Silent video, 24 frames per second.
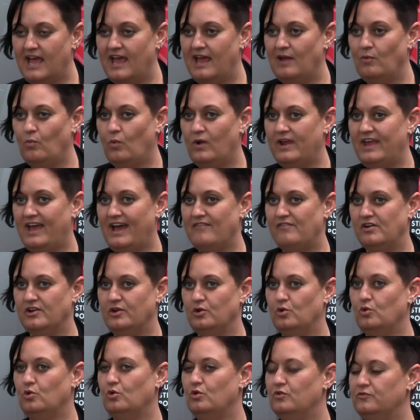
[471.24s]
And we have
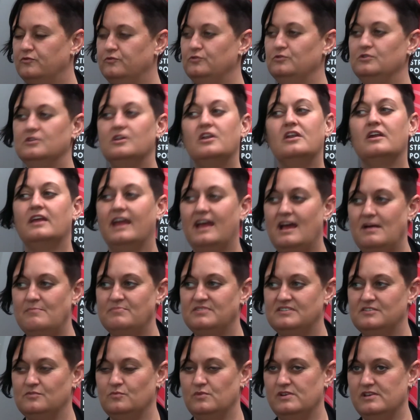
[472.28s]
an awful lot of
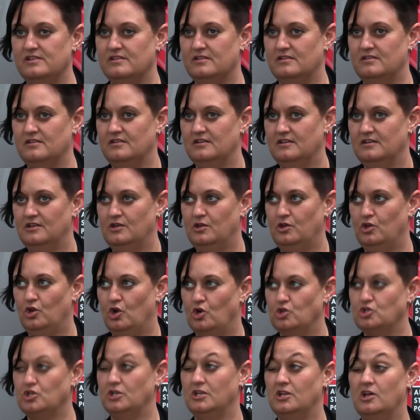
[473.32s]
gaps with
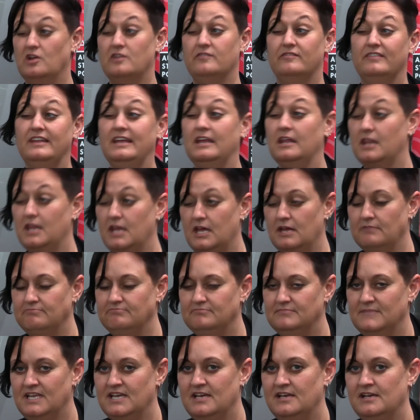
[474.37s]
not a lot of link there.
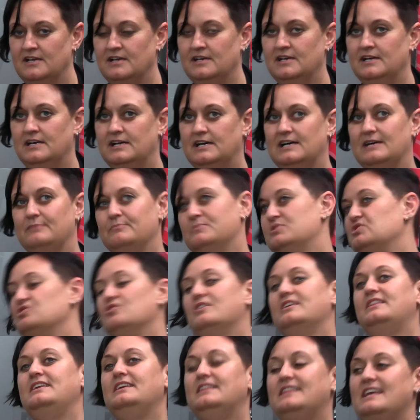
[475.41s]
So
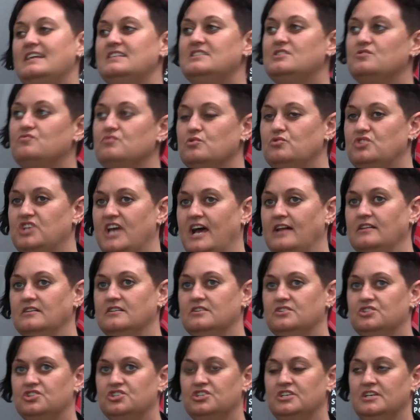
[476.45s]
I think that's a real
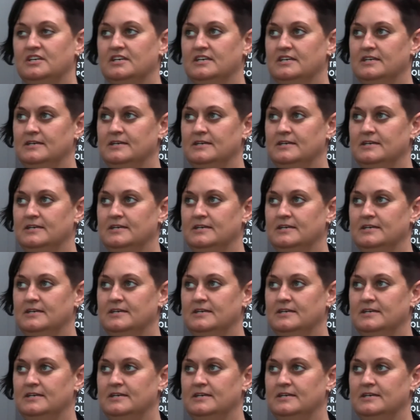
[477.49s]
challenge.